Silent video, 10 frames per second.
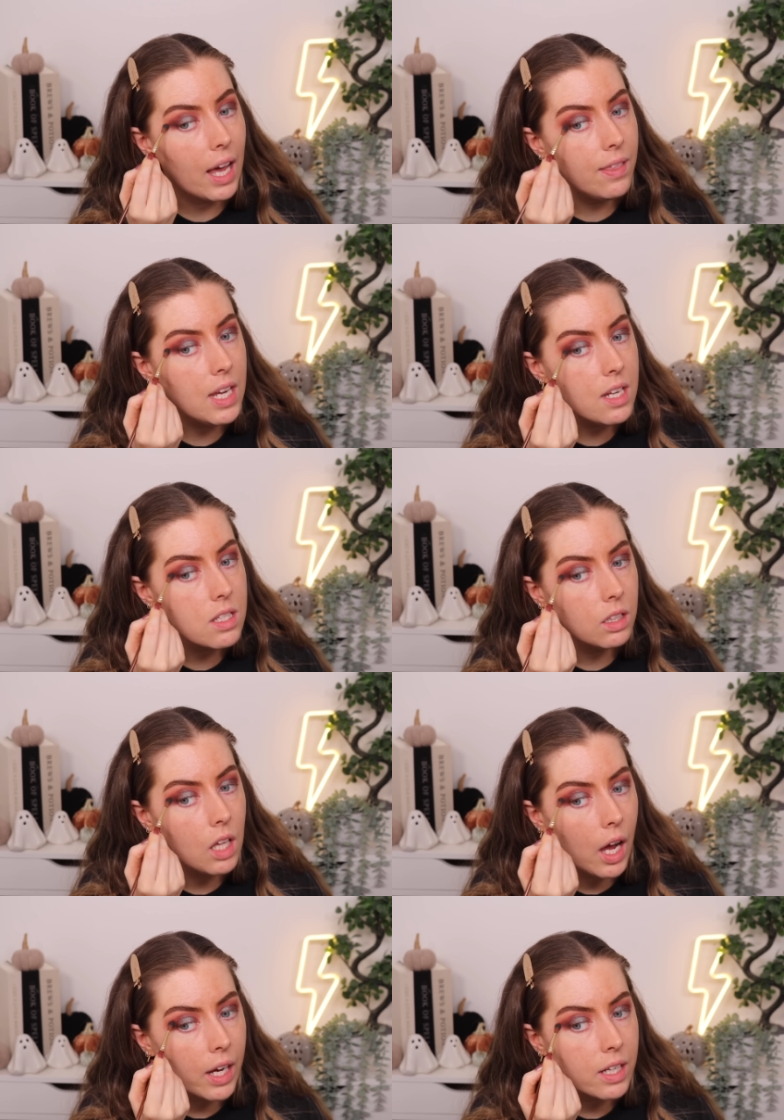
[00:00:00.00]
And these
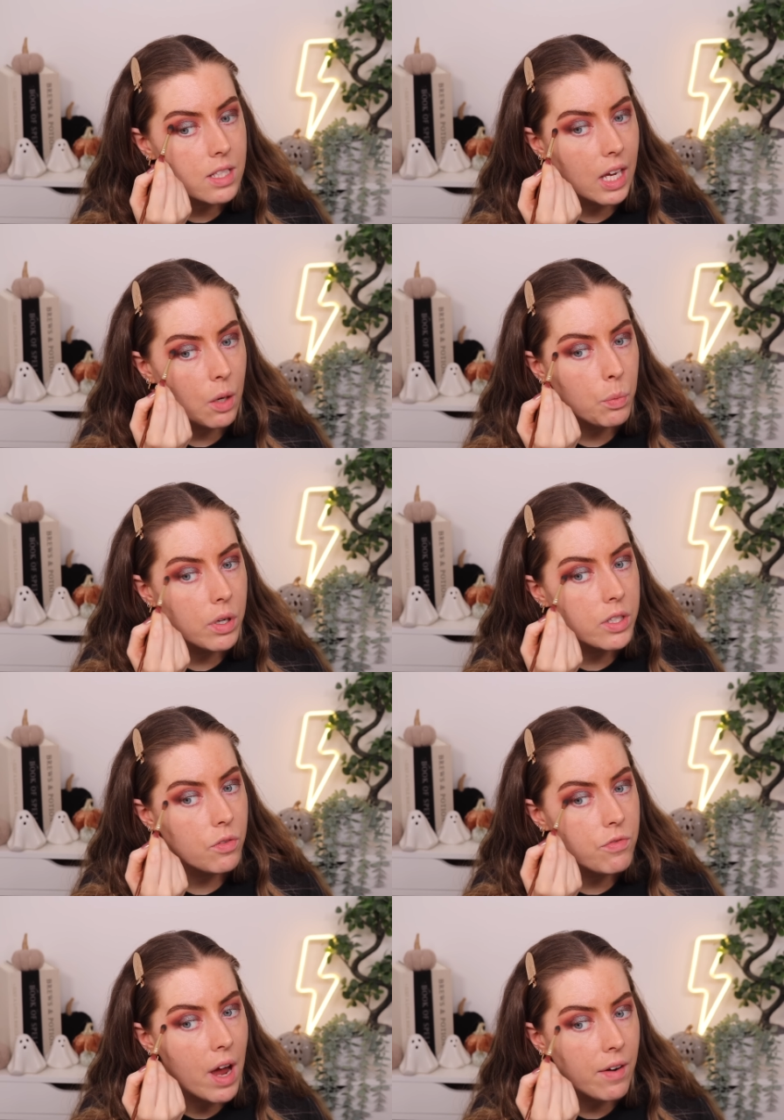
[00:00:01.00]
lies, it was
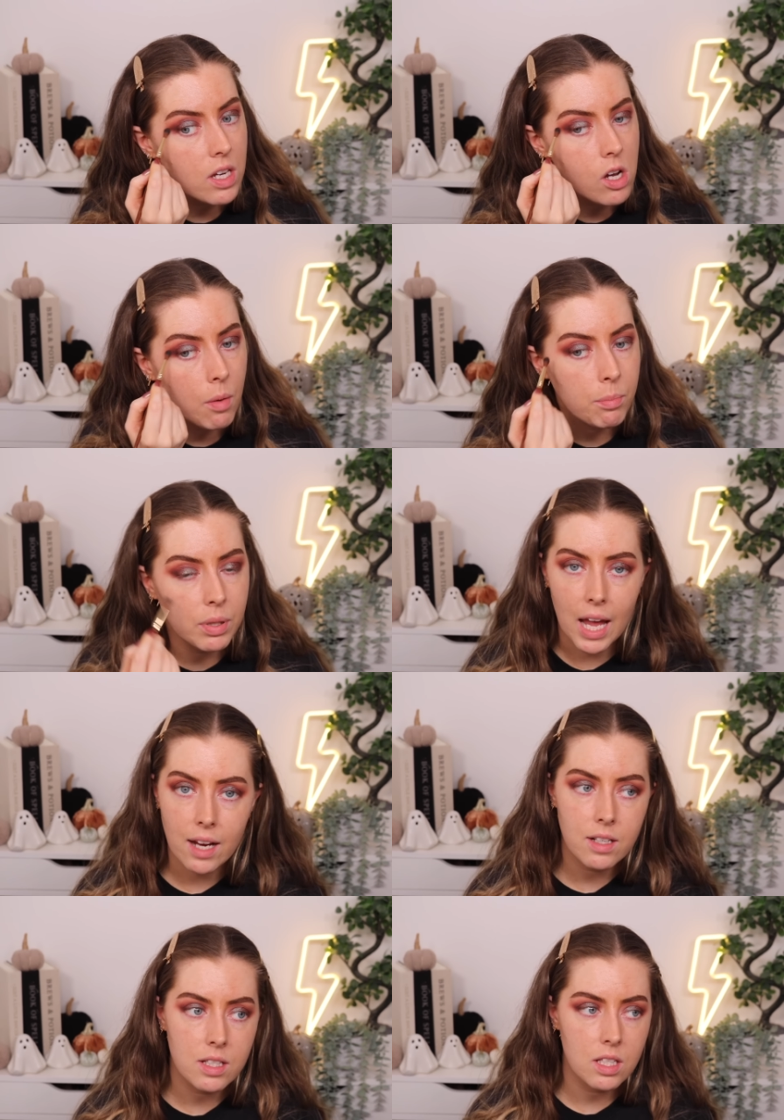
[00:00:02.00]
very
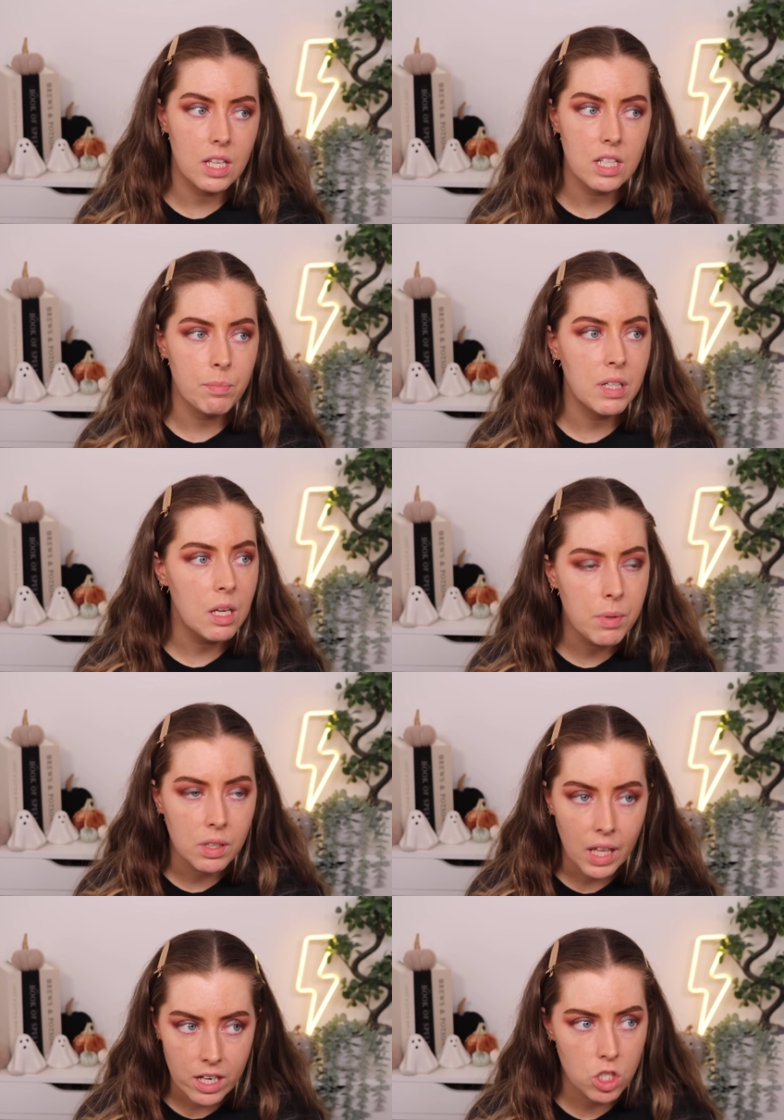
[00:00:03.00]
complex. This
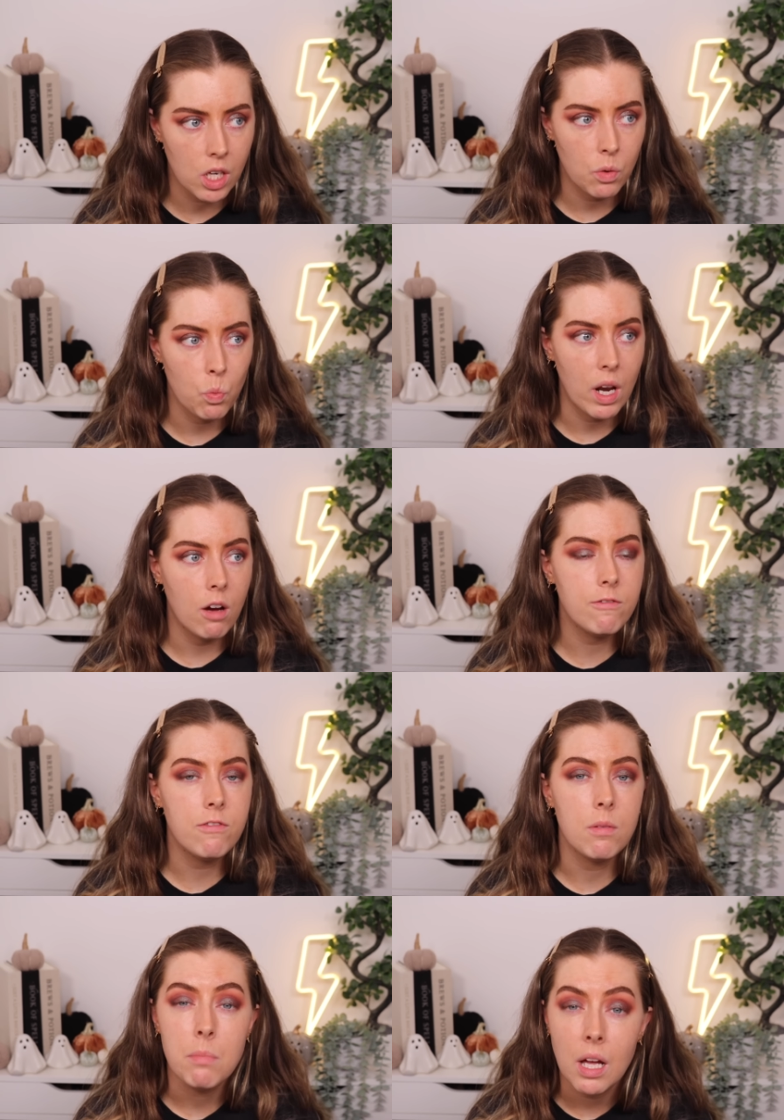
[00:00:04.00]
manipulation went on
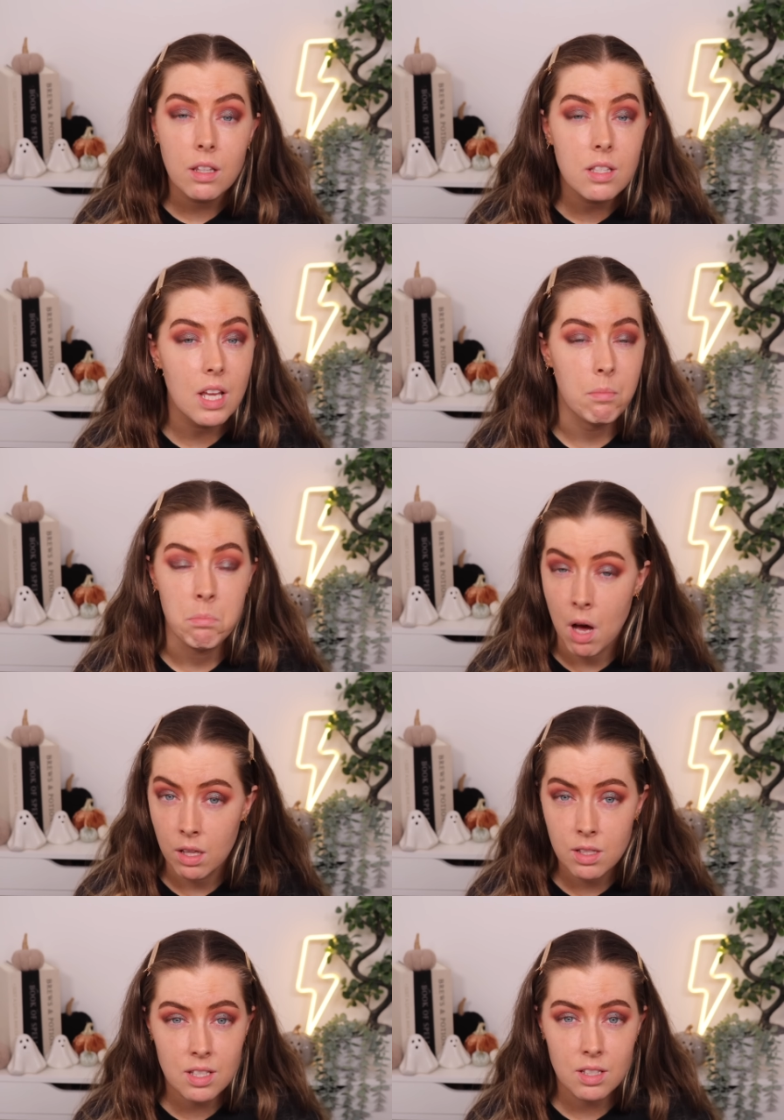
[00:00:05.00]
for months and
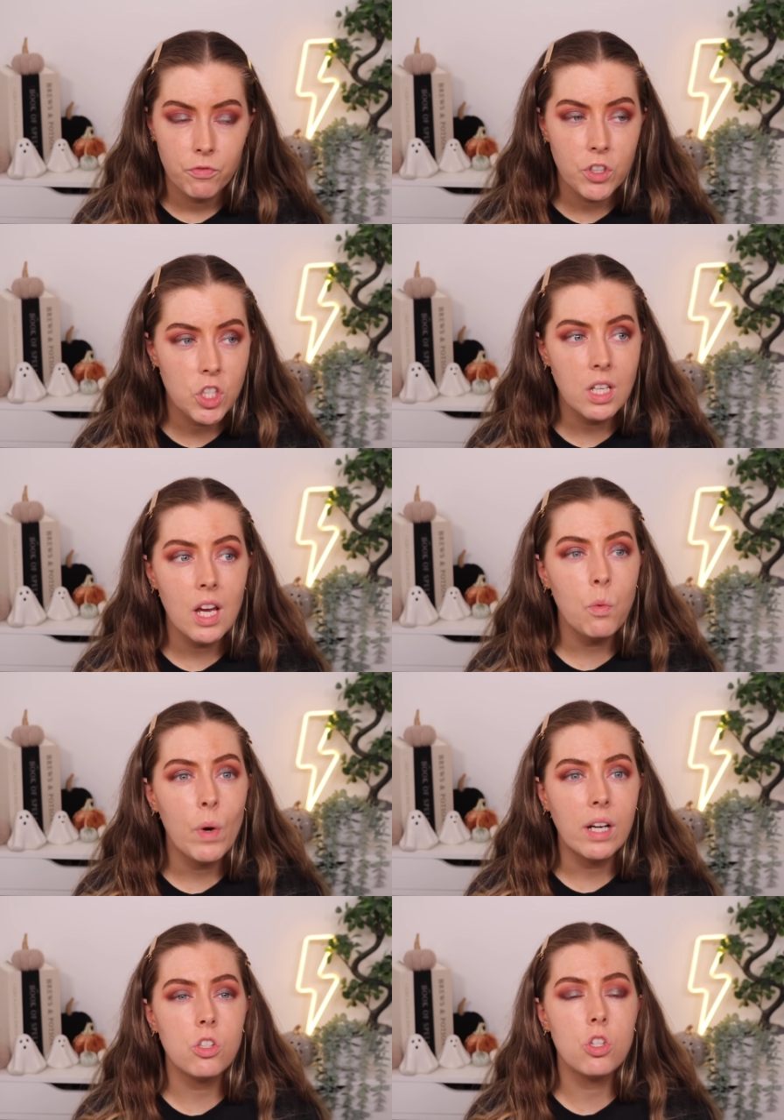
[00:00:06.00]
months. Virginia
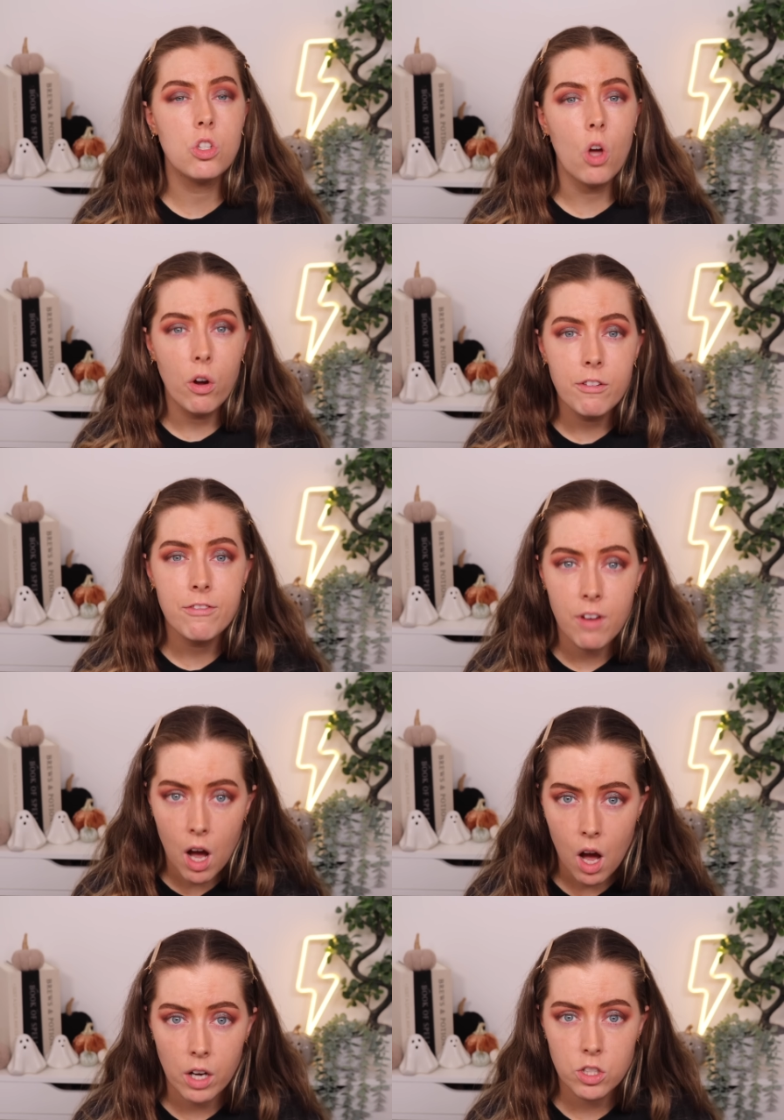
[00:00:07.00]
went so
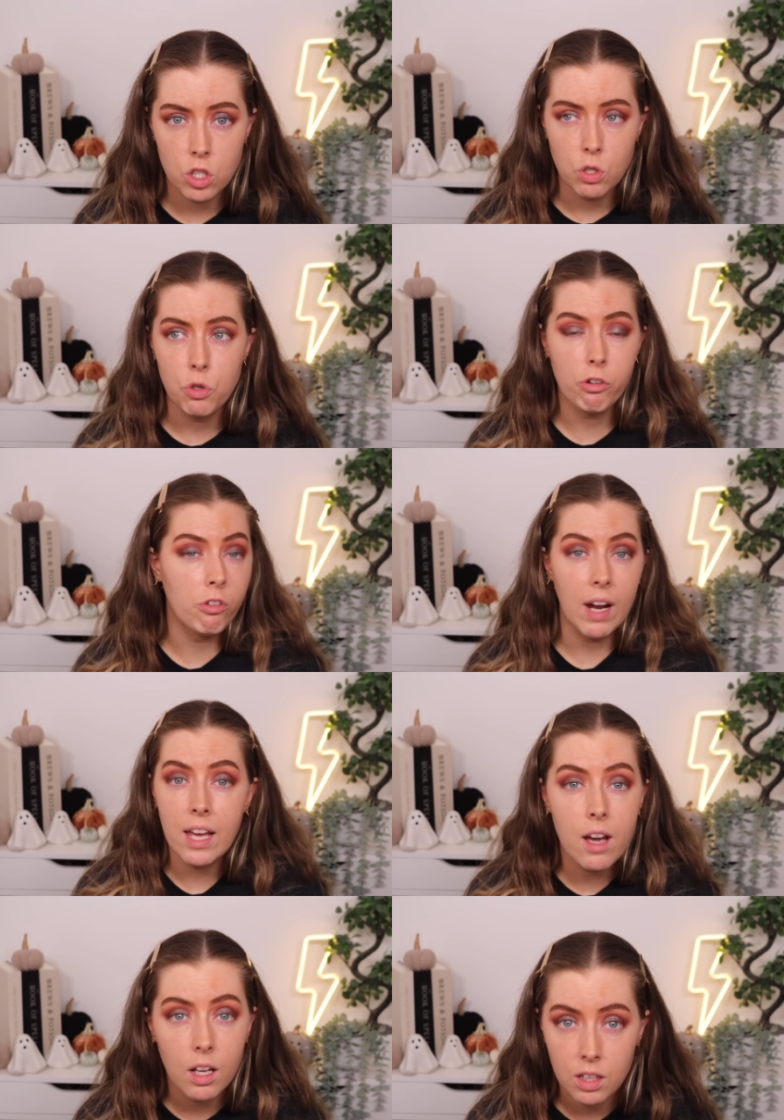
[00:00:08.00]
far to
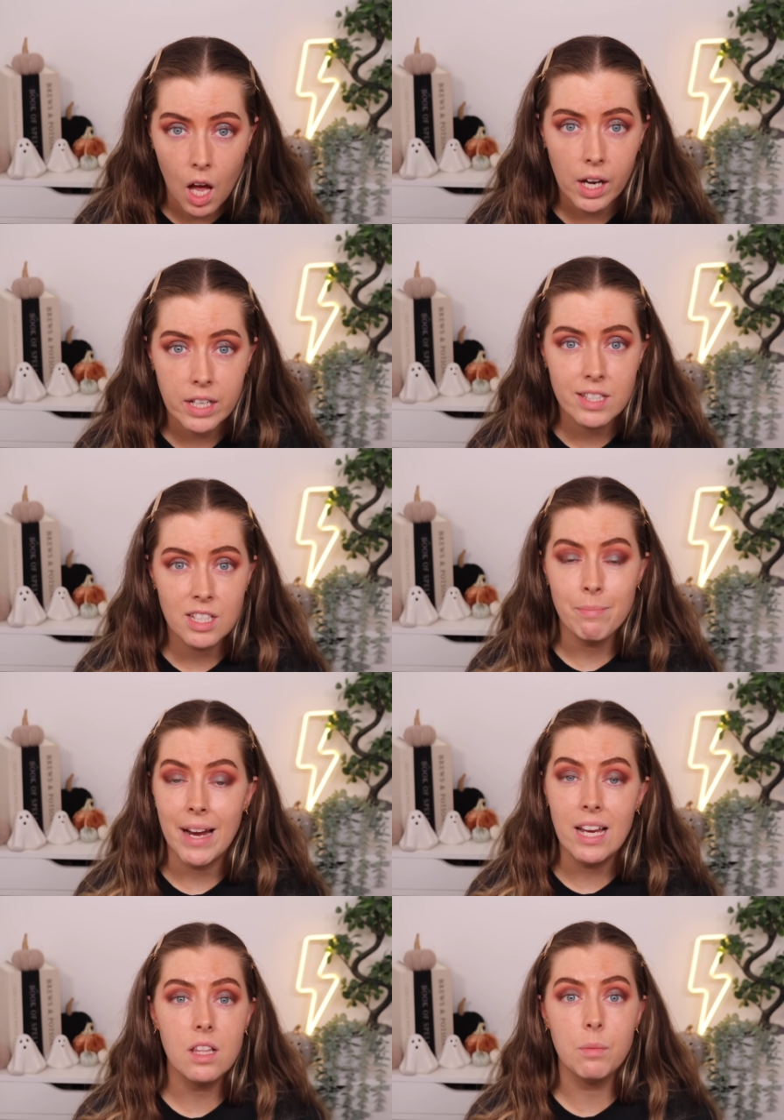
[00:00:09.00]
create her lies to
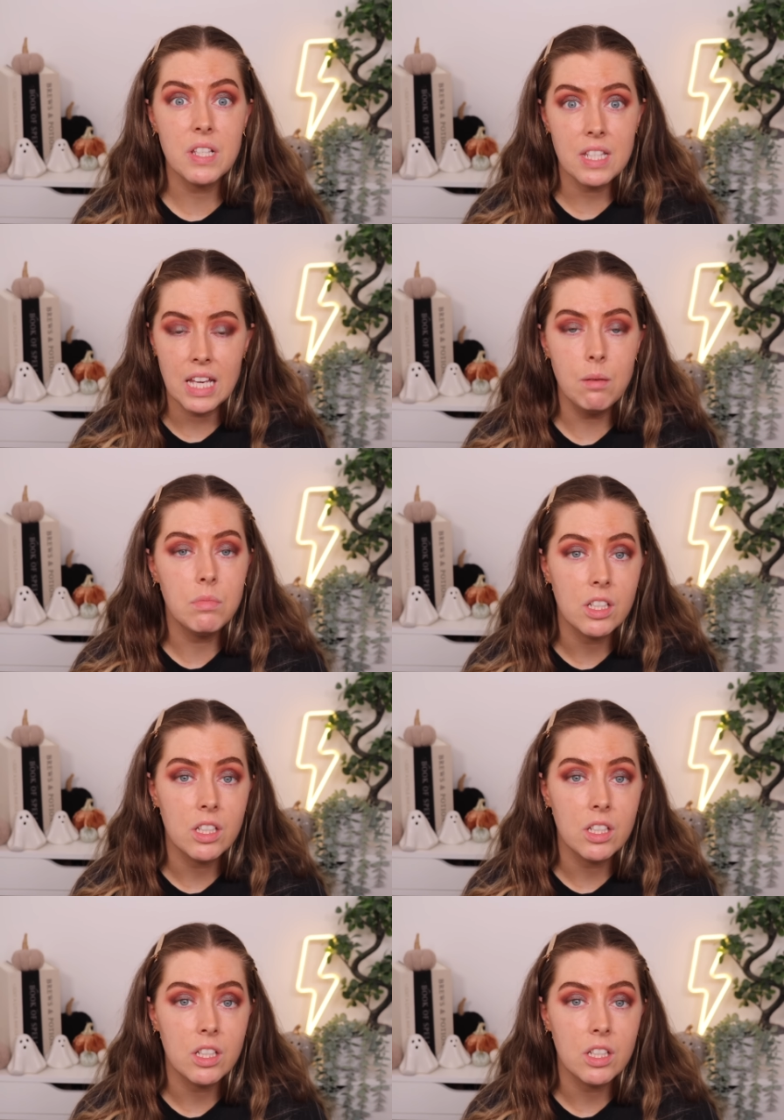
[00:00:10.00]
make them seem